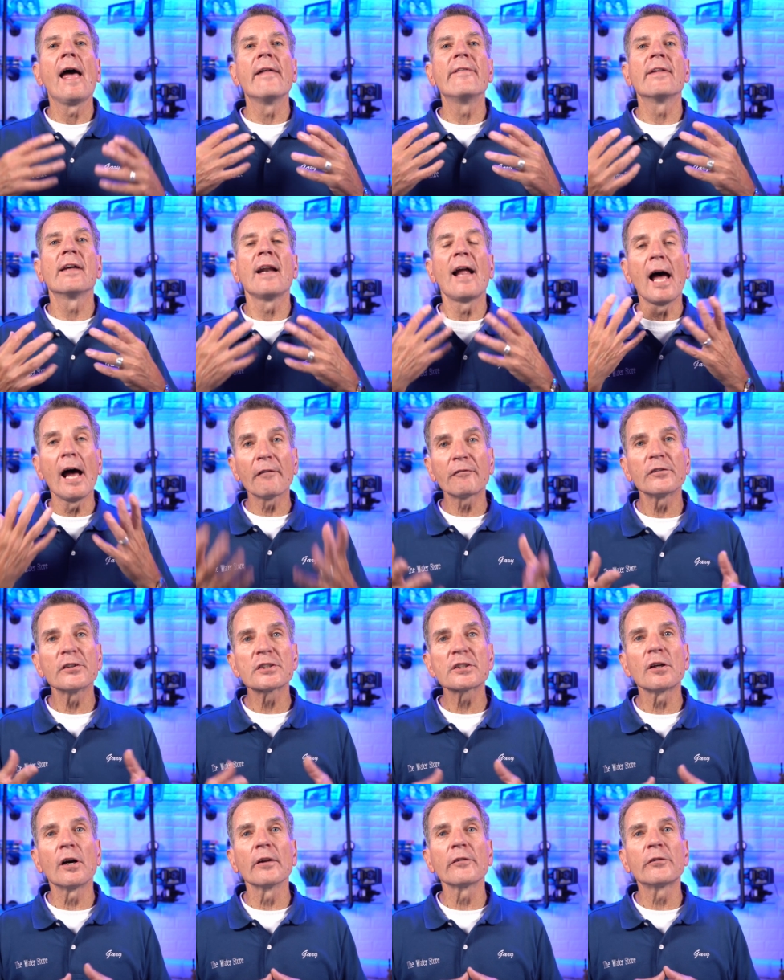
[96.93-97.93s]
and then after
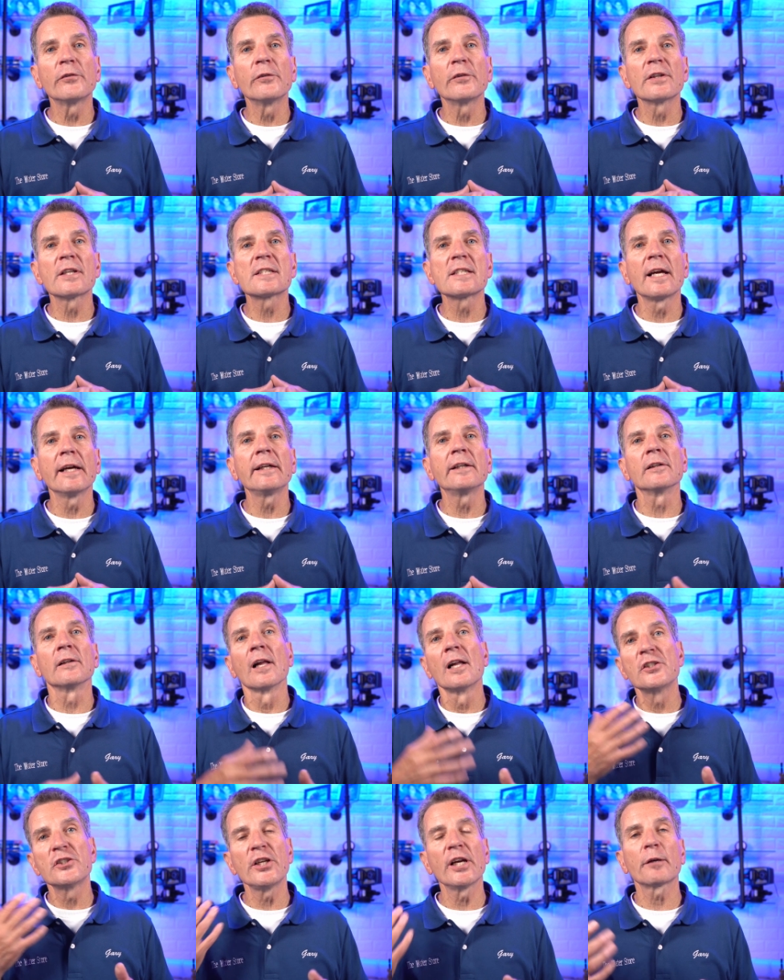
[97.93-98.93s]
it's gone through the
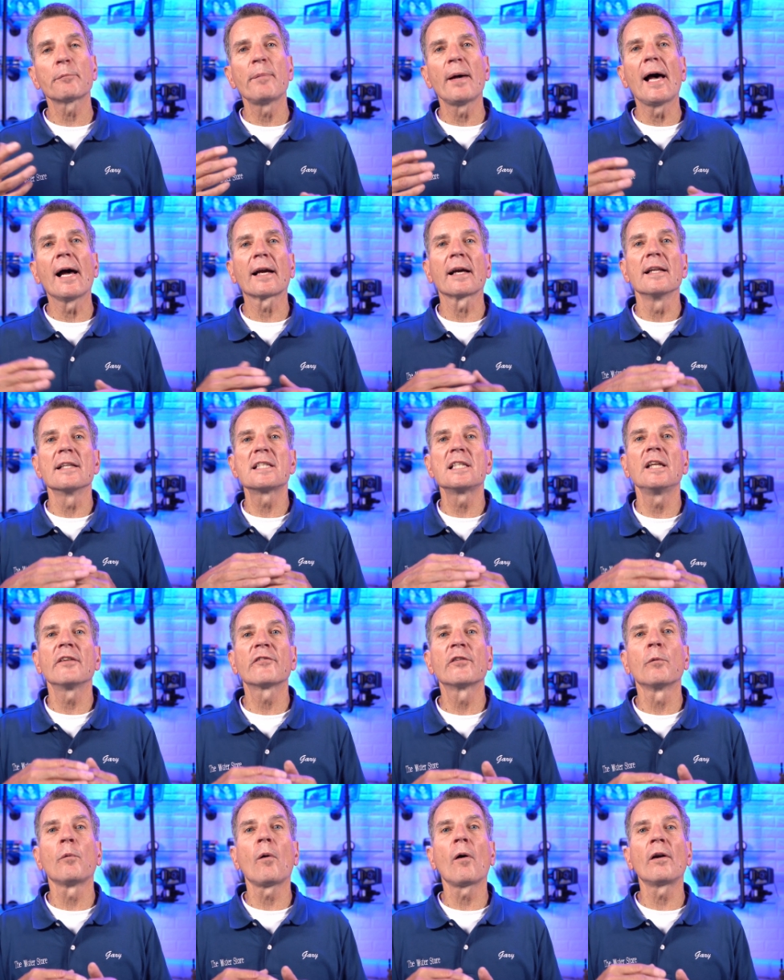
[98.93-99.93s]
cycle, check back and see
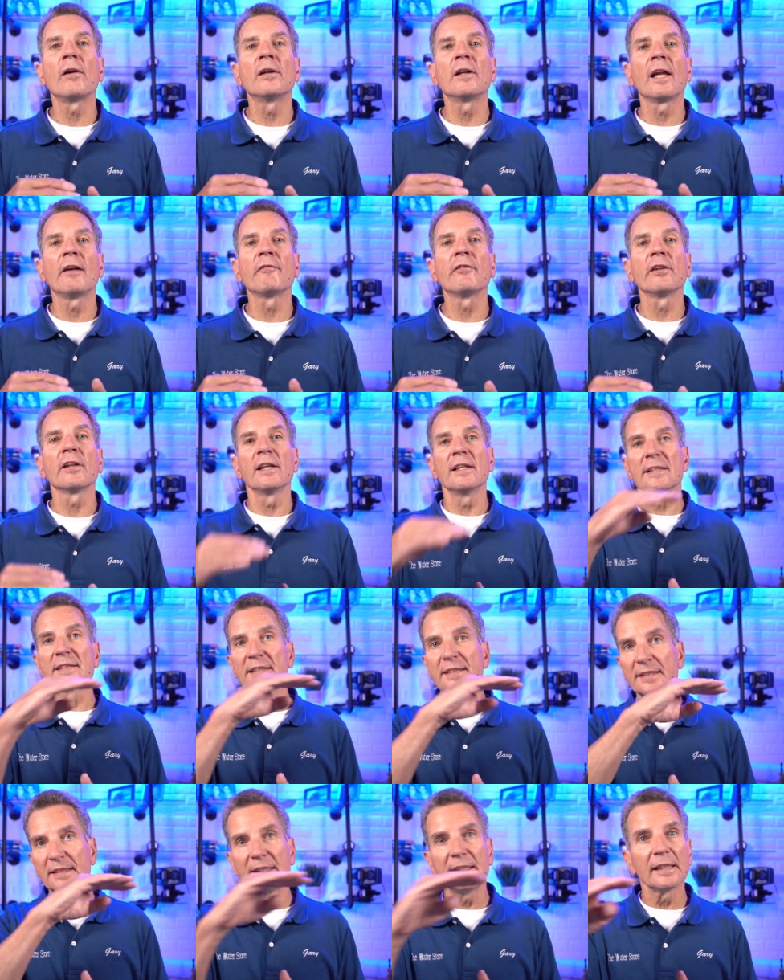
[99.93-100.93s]
if the water level is
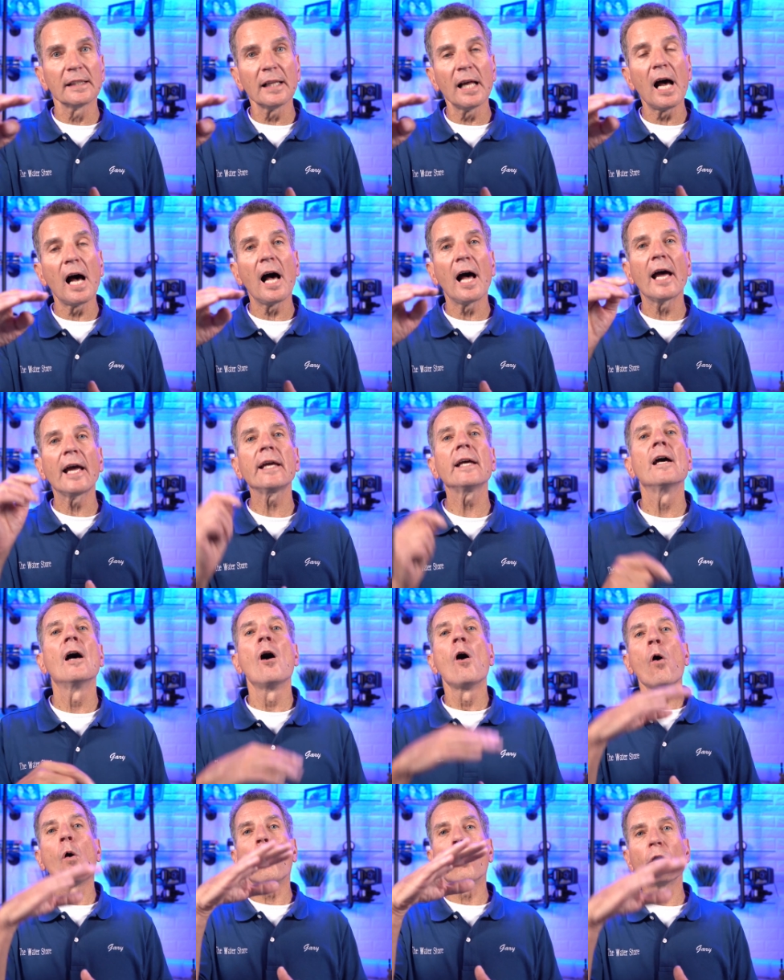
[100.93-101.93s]
still high
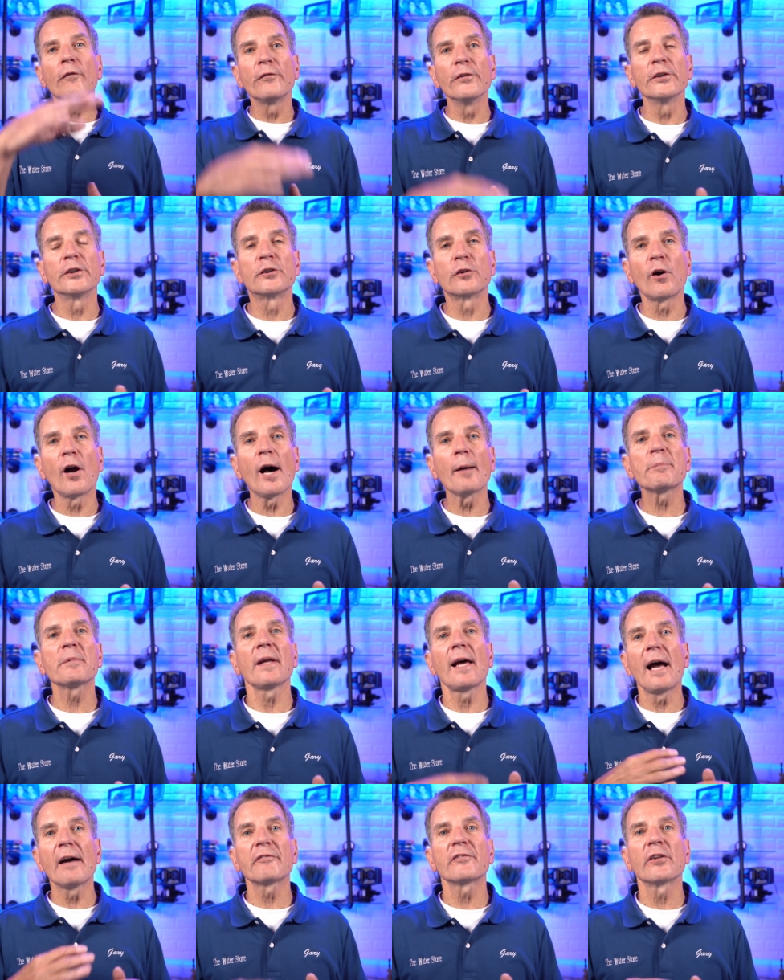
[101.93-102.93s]
or if it dropped
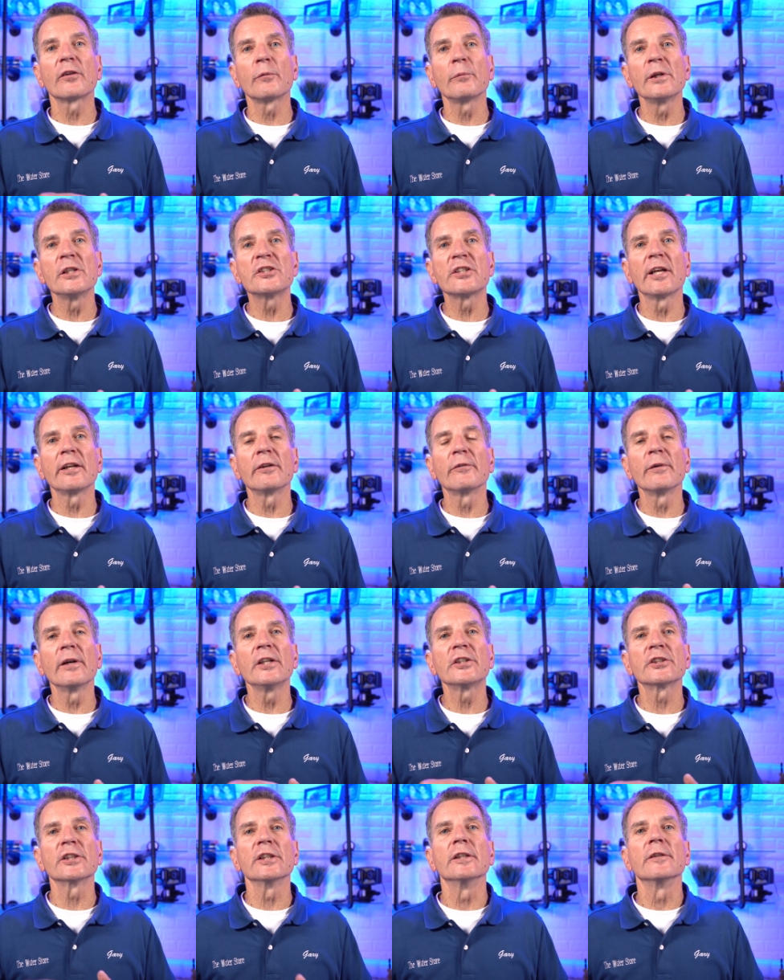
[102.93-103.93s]
after the
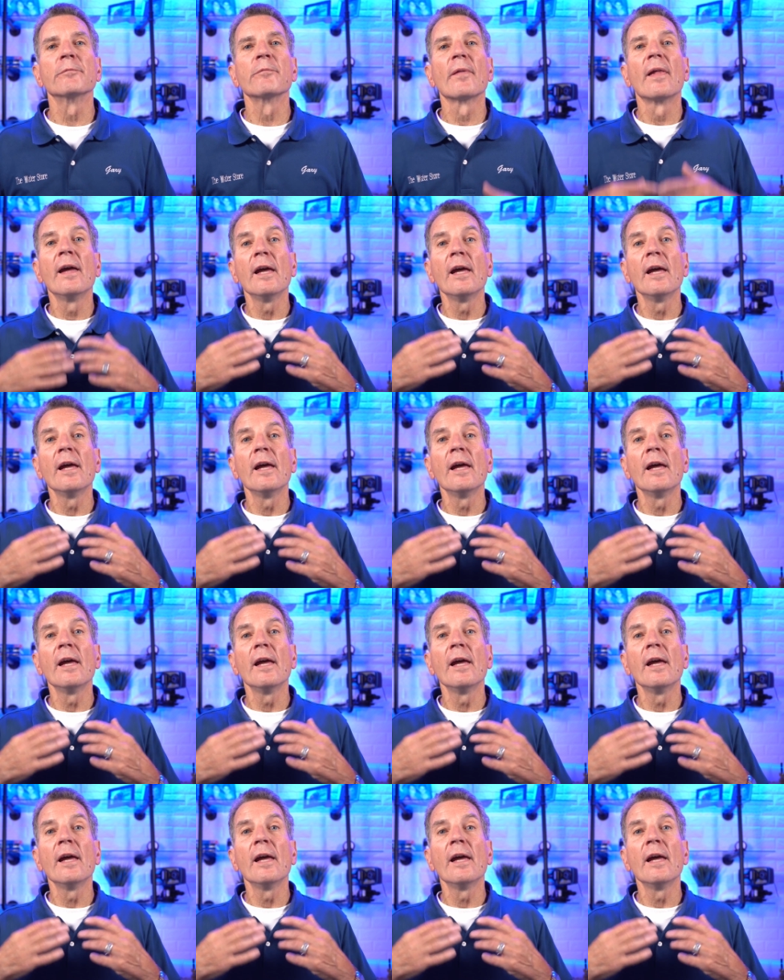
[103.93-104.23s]
regeneration.